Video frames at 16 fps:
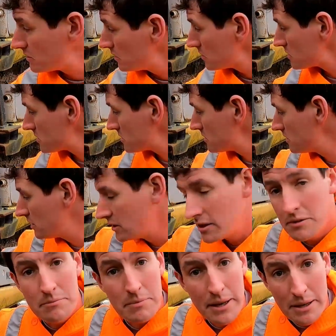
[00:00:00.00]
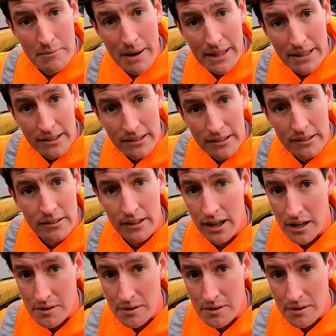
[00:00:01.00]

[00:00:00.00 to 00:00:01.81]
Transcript: of course, being metal,